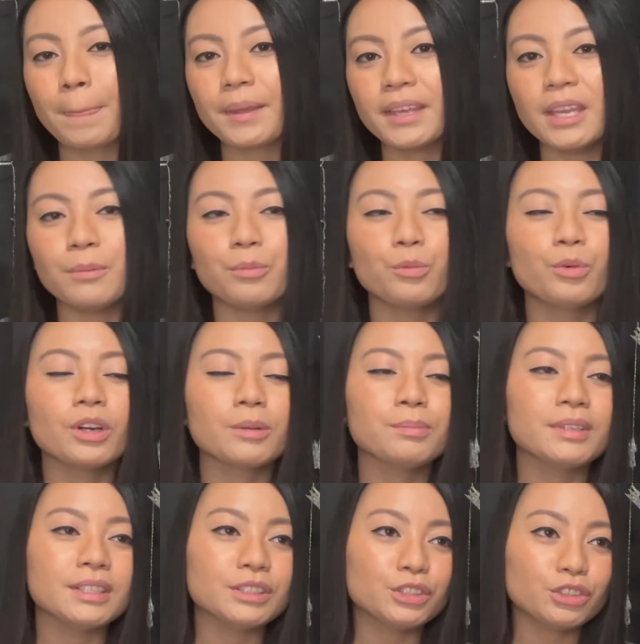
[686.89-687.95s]
keep
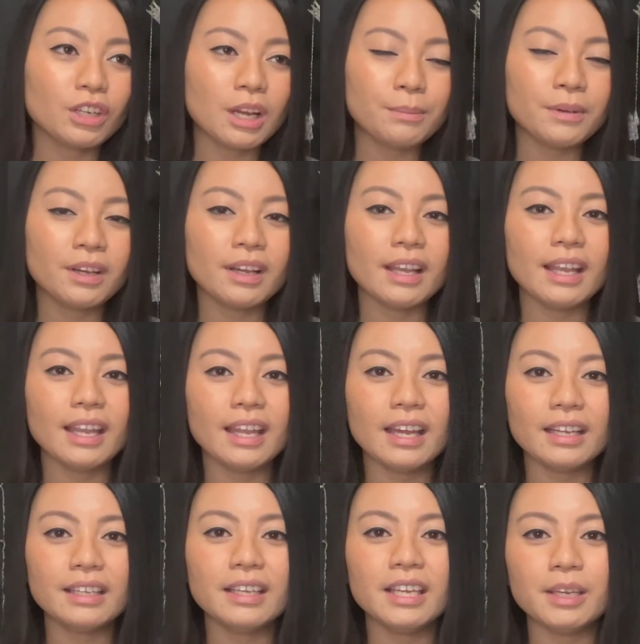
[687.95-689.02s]
workplace drama
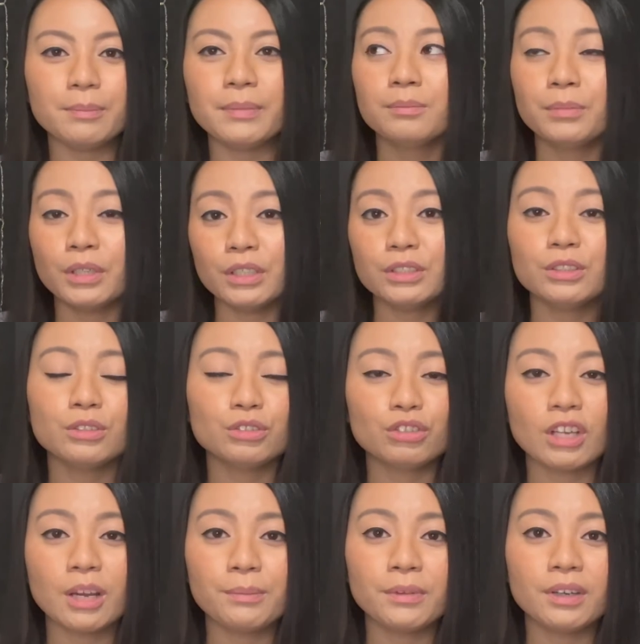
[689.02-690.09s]
and keep personal
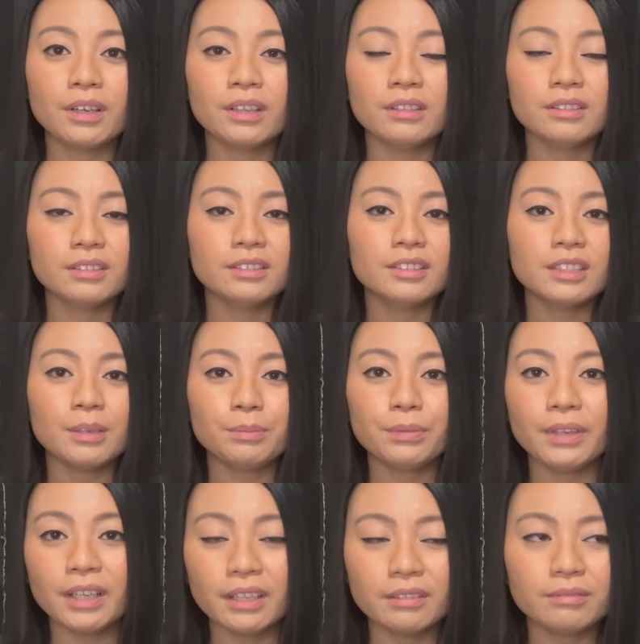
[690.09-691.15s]
drama
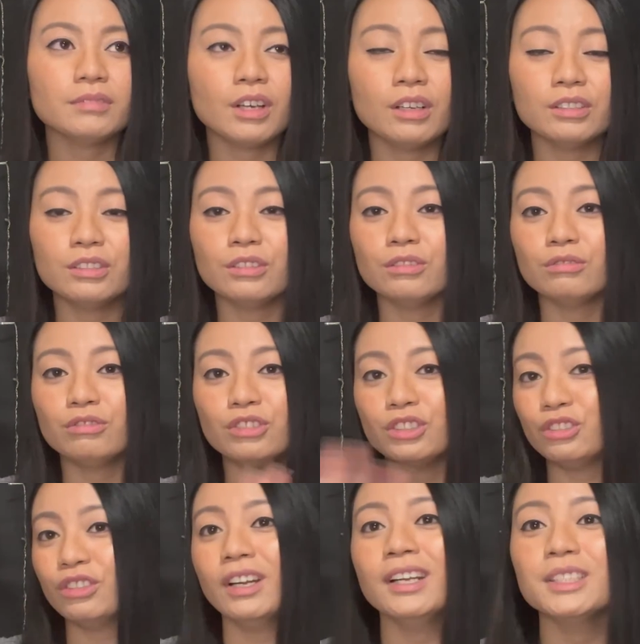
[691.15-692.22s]
separate. Also,
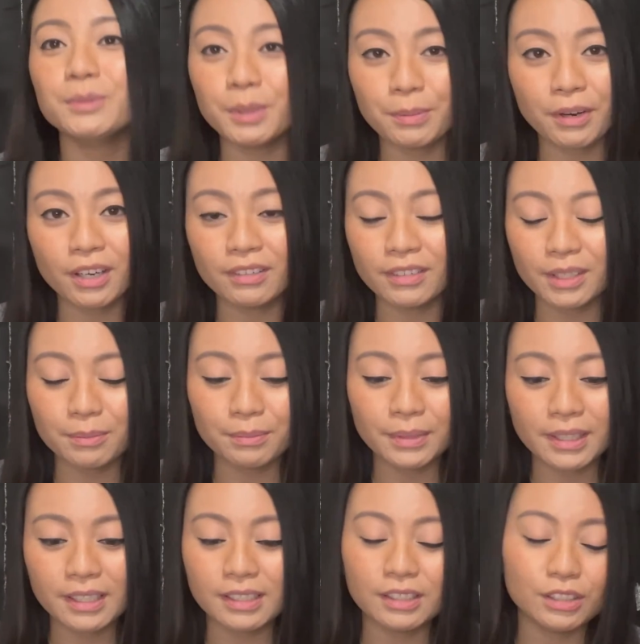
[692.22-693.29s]
just try not to be a part of it,
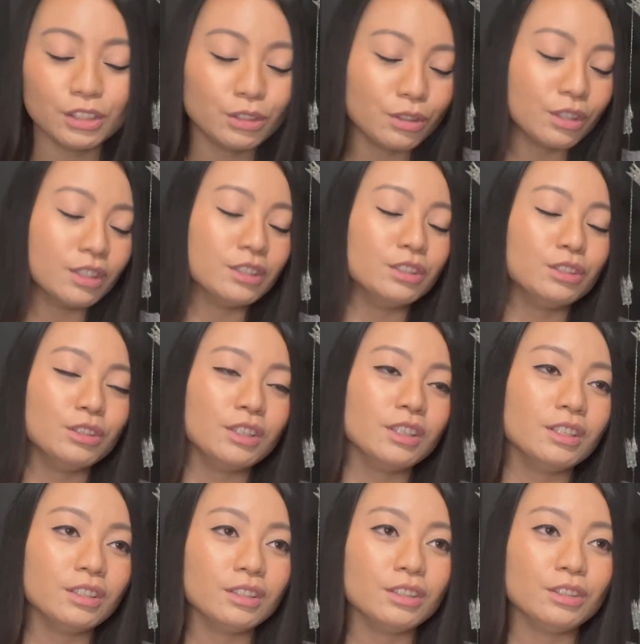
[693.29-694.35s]
because you are a
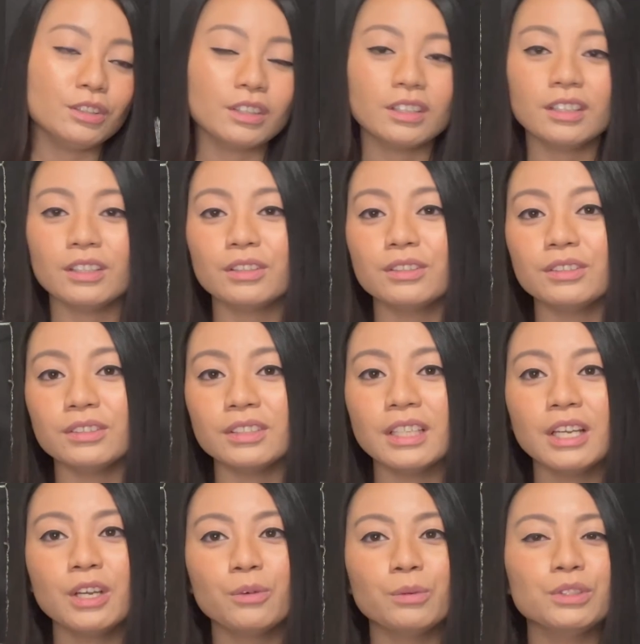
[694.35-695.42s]
student, you're in clinicals,
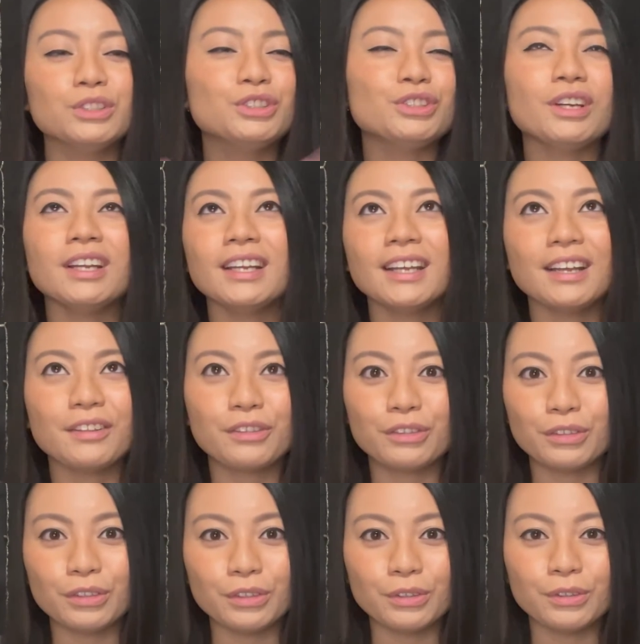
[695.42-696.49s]
we're just trying to get
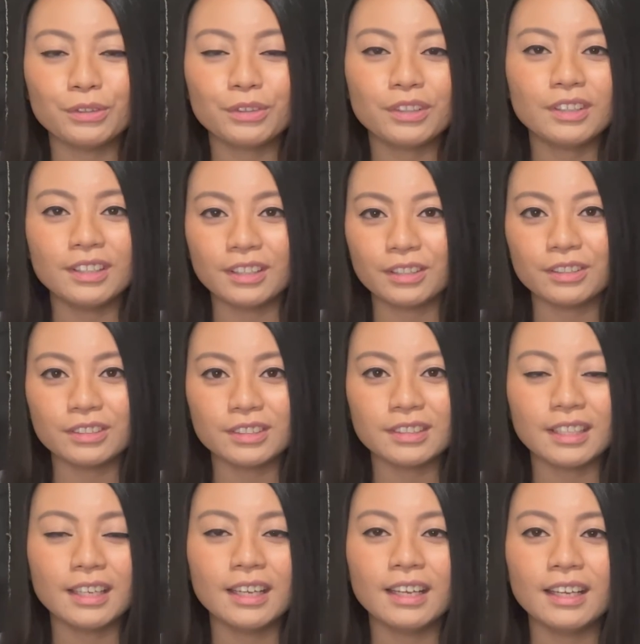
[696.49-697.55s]
through clinicals.
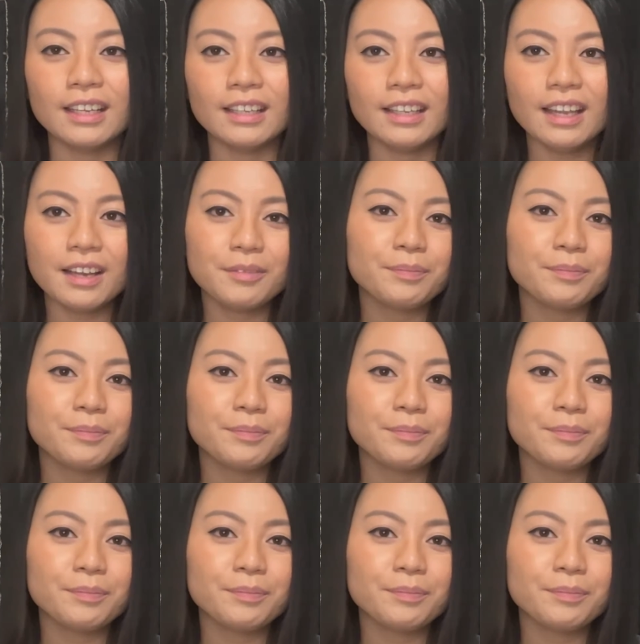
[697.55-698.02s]
And yeah,